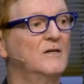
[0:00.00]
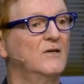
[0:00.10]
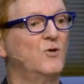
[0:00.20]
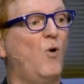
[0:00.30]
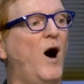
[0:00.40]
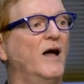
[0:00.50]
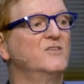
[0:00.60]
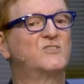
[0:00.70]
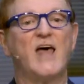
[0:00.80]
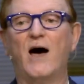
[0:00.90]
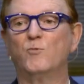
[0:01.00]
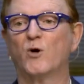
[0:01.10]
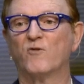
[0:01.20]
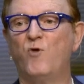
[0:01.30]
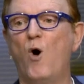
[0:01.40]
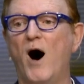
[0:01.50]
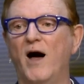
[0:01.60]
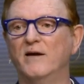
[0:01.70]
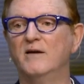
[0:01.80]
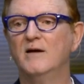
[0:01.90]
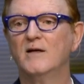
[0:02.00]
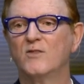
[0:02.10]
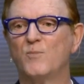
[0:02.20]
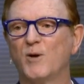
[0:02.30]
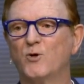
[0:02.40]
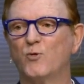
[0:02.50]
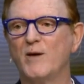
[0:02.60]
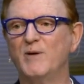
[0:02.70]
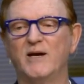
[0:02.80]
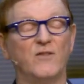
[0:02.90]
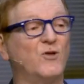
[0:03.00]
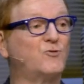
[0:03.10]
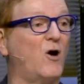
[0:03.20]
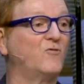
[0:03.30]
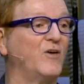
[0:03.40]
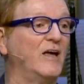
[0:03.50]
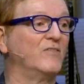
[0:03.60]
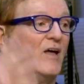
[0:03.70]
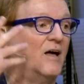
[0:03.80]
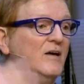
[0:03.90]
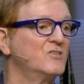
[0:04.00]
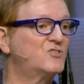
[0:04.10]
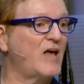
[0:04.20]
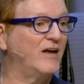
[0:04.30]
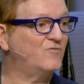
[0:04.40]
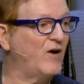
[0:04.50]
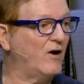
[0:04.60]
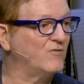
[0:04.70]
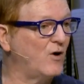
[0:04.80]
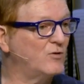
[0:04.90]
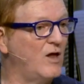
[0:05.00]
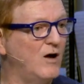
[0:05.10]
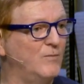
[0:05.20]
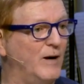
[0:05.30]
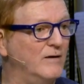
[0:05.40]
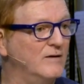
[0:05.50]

the ones that would have won the blue ribbon and the trophy in the state fair of Oklahoma.